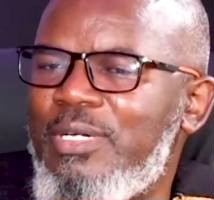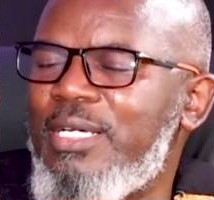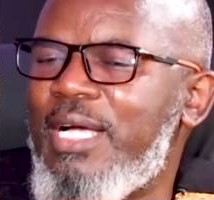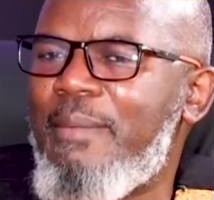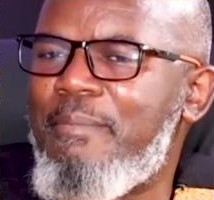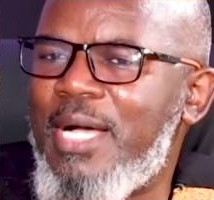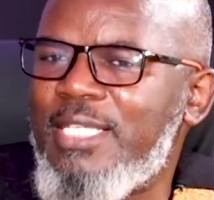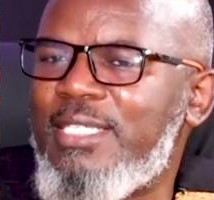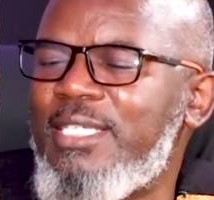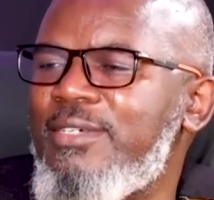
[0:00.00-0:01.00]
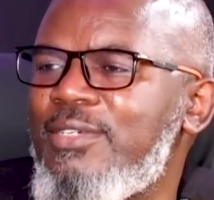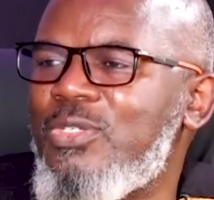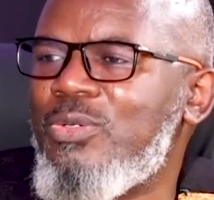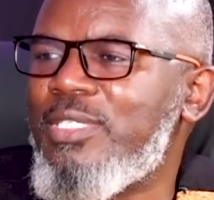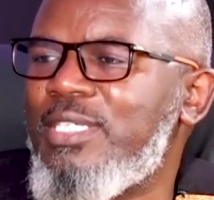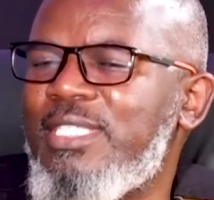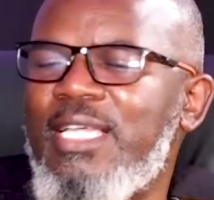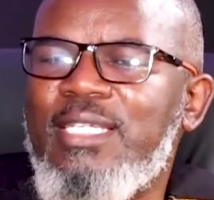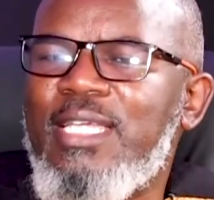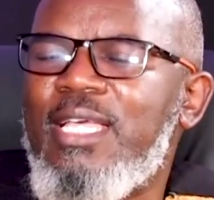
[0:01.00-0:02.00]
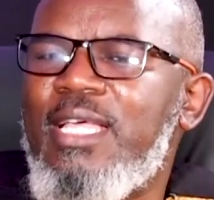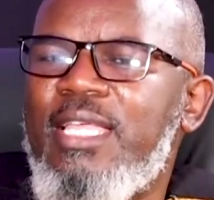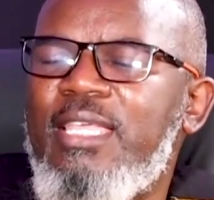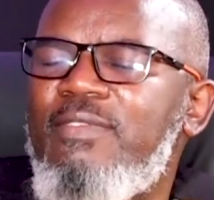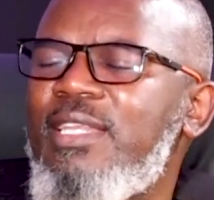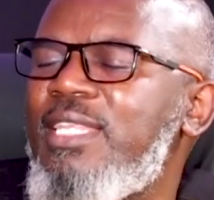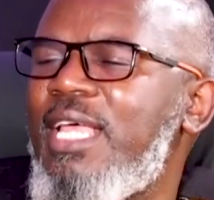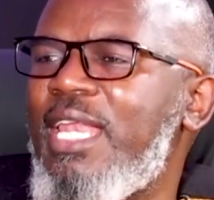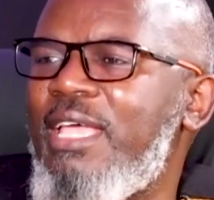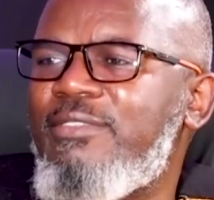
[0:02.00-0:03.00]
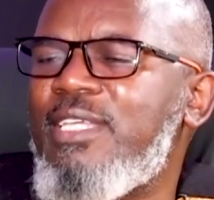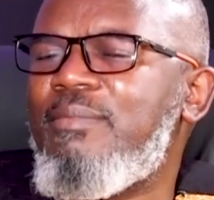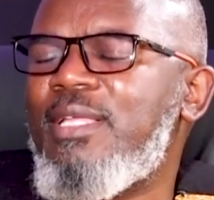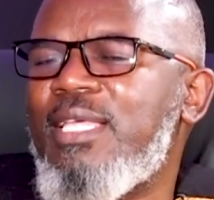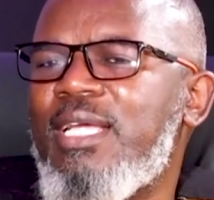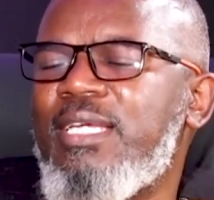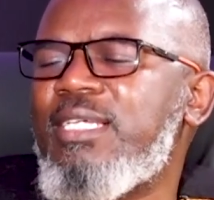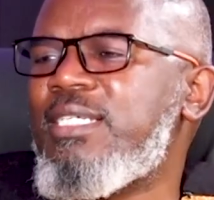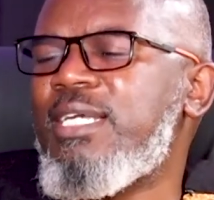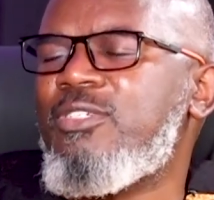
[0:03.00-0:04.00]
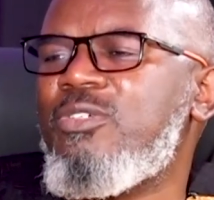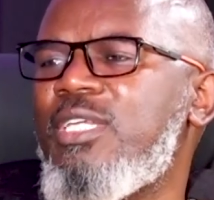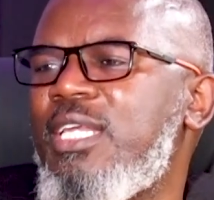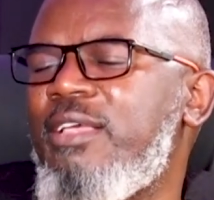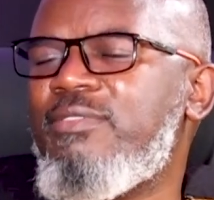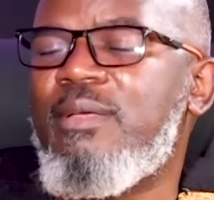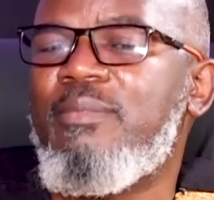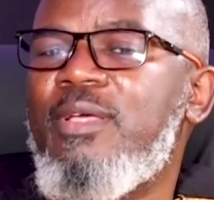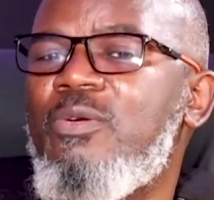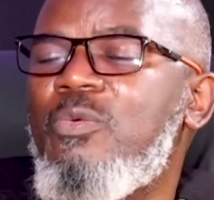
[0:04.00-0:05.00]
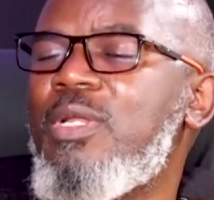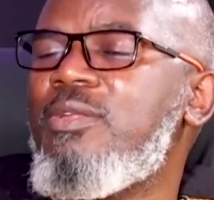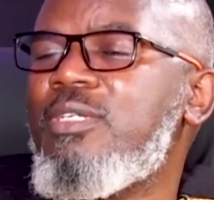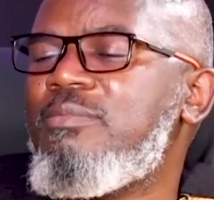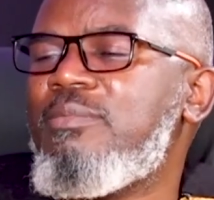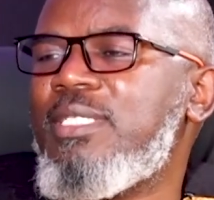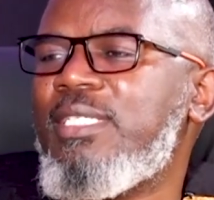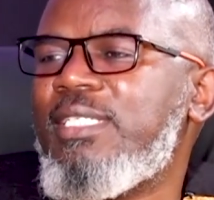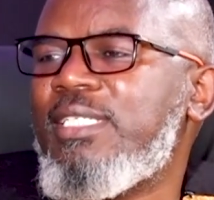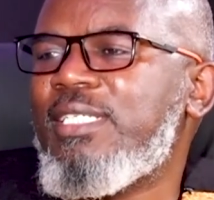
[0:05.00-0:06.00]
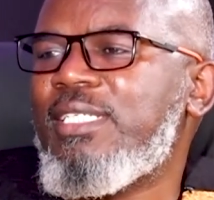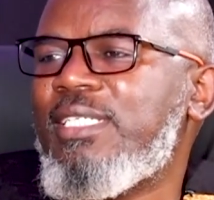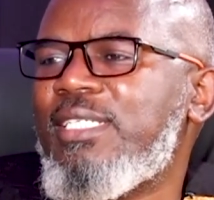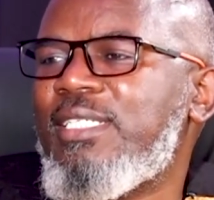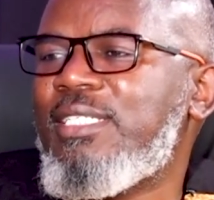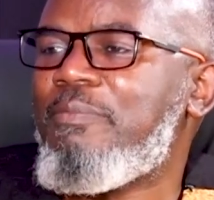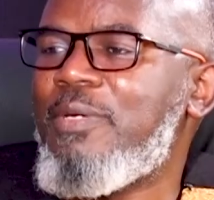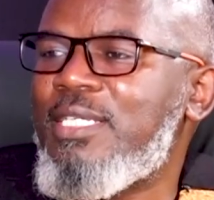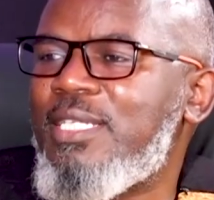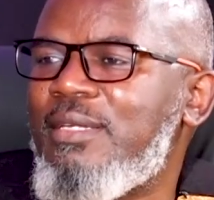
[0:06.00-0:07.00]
amassing resources that even their lifetime and their great-grandchildren's lifetime will not be depleted.